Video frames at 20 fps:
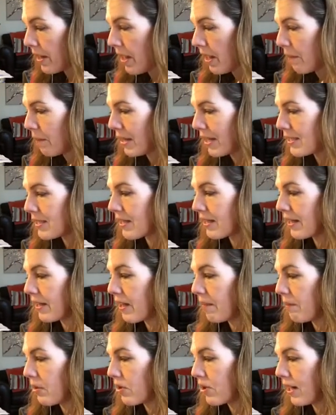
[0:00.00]
placing it
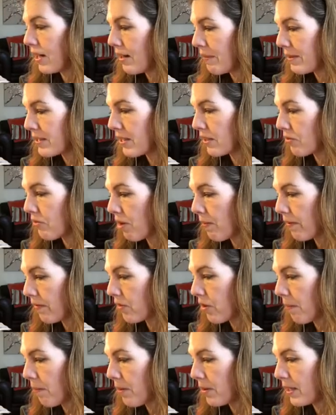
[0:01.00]
among a limited group of
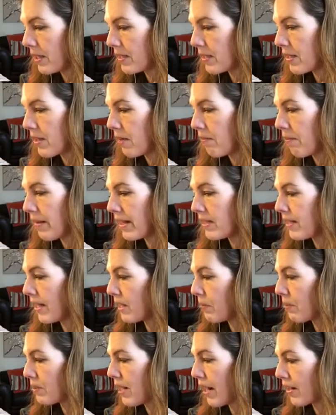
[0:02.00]
companies that meet data
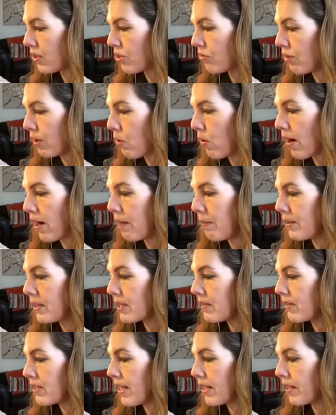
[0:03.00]
protection requirements
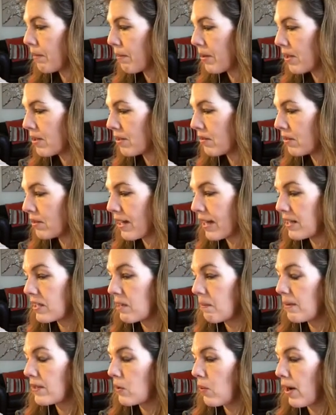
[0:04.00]
for sending personal data
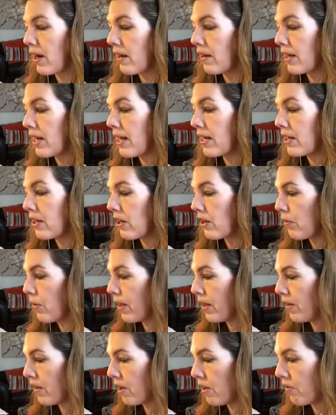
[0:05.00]
between the EU
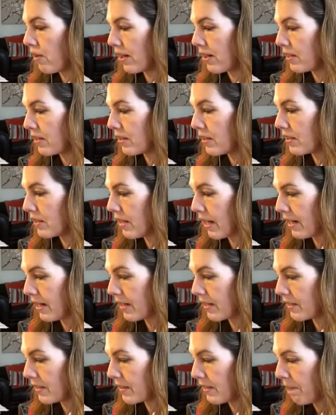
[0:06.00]
and the United
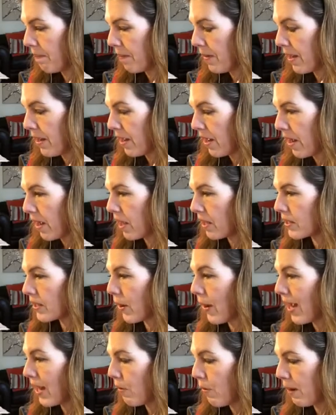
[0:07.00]
States. So
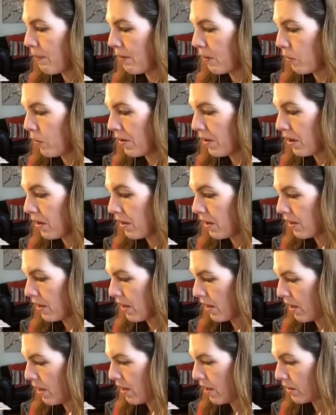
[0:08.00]
Aweber were,
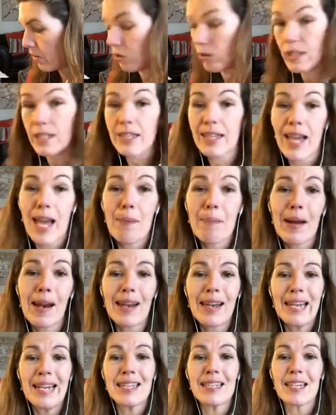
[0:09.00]
according to them,
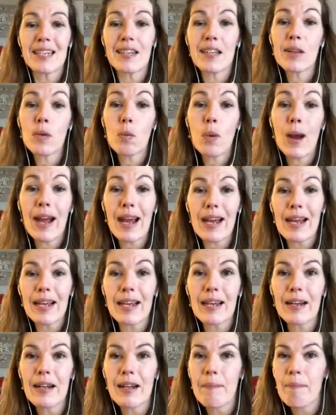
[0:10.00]
leading the
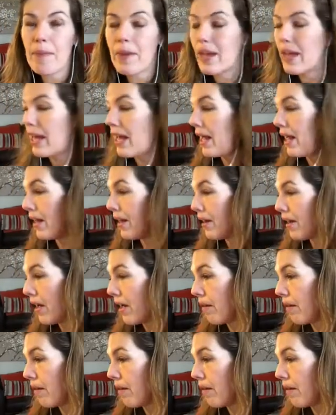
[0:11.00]
way in